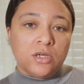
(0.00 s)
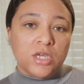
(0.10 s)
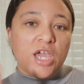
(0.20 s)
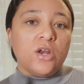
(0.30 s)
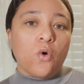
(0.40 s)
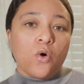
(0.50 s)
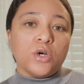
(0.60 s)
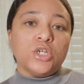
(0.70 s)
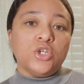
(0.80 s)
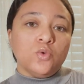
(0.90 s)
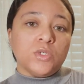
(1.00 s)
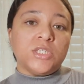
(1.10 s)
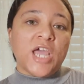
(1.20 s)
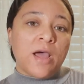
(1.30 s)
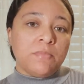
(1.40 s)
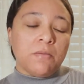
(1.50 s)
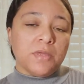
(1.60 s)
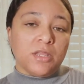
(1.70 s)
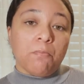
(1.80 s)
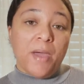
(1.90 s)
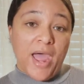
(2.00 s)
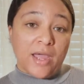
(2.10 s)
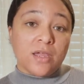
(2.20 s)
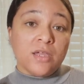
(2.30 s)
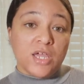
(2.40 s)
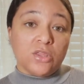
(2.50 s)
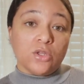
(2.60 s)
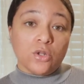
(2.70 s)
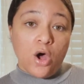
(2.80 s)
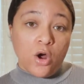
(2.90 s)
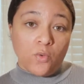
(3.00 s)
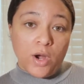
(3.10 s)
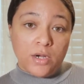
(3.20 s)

in order to stab them in the back in the long run.